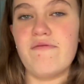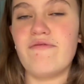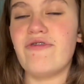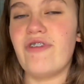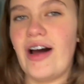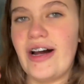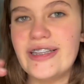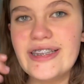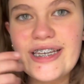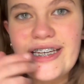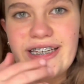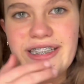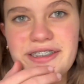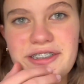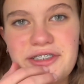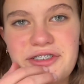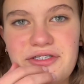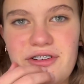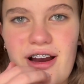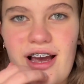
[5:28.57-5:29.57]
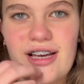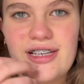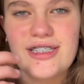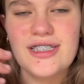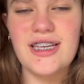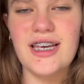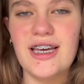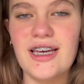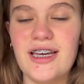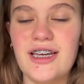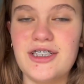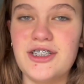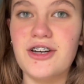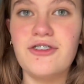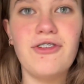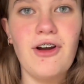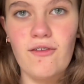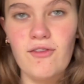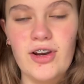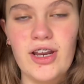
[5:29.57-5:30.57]
finally in the dress. It took
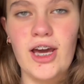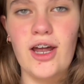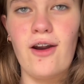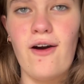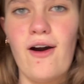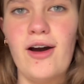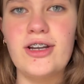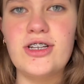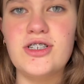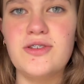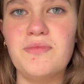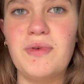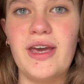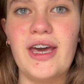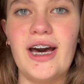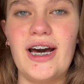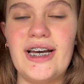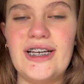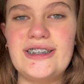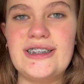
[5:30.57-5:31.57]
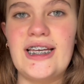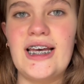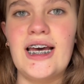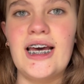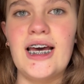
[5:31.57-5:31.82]
forever to get on just because